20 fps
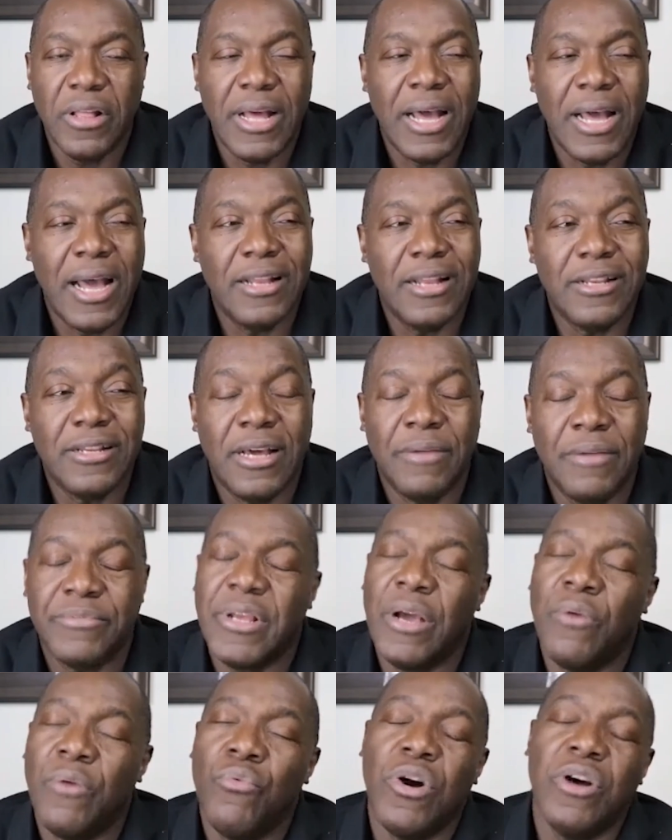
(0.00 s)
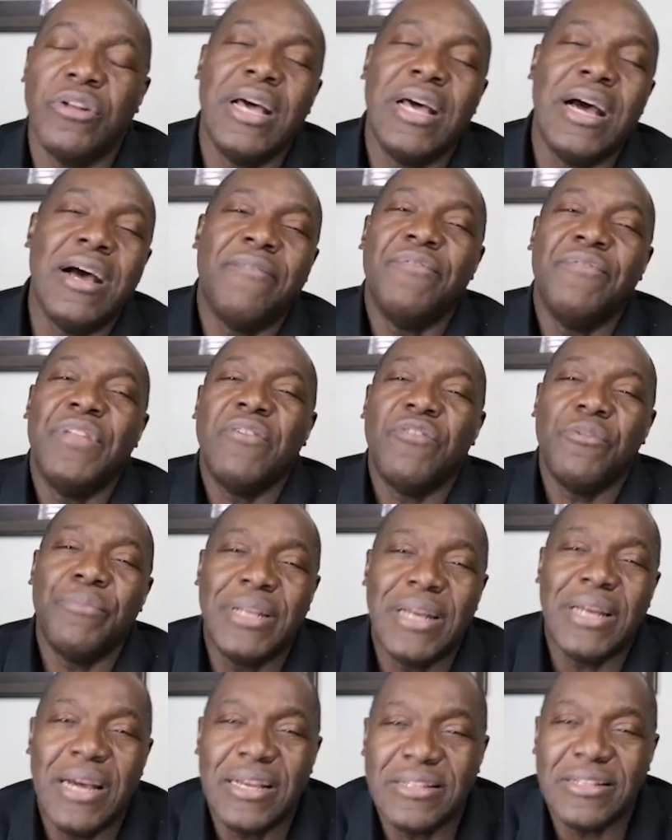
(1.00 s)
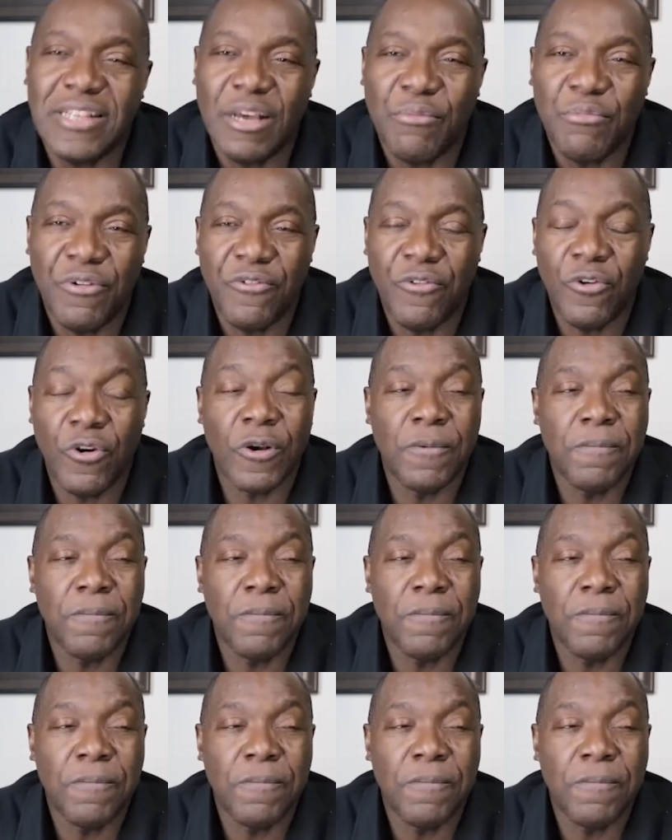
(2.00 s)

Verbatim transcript: And I'm saying, well, that, I've never been asked that before.